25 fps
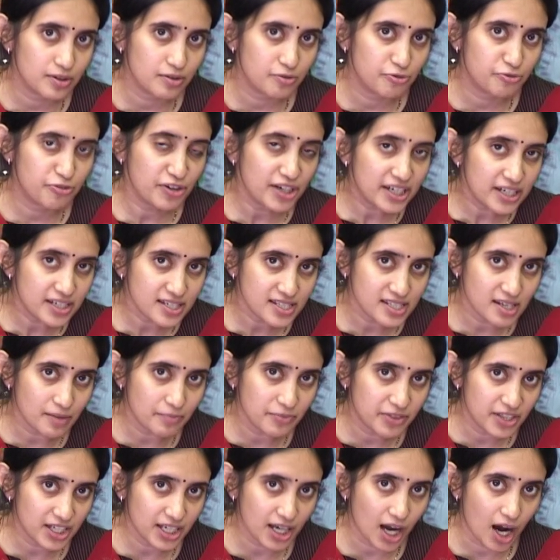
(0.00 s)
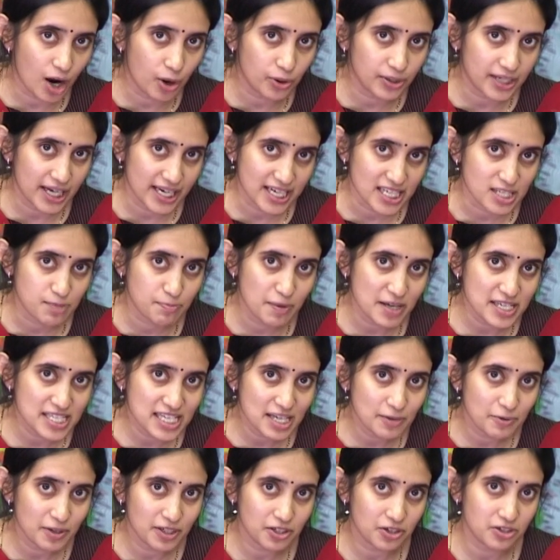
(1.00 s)
figure something out and
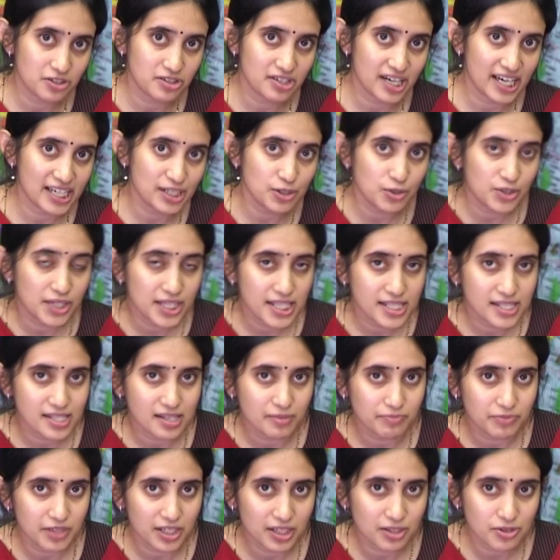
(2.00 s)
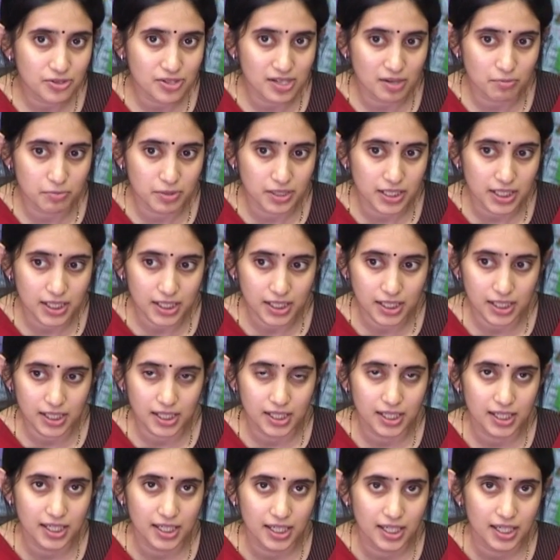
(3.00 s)
especially when you're trying to teach something to somebody,
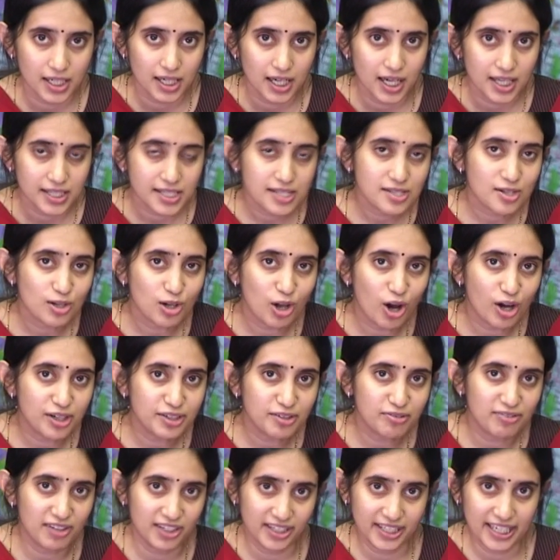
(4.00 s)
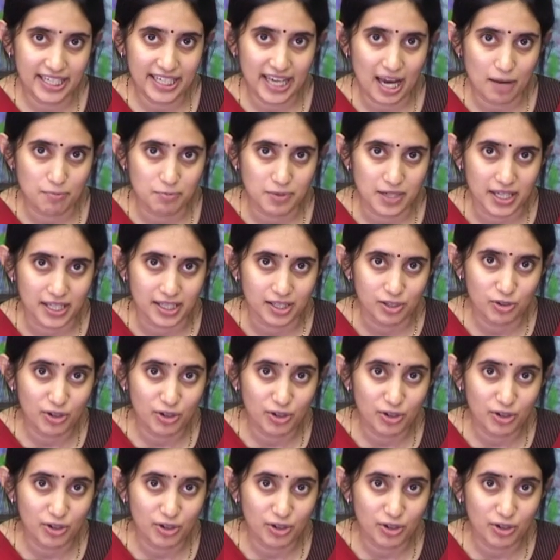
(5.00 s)
there's a lot of learning happening.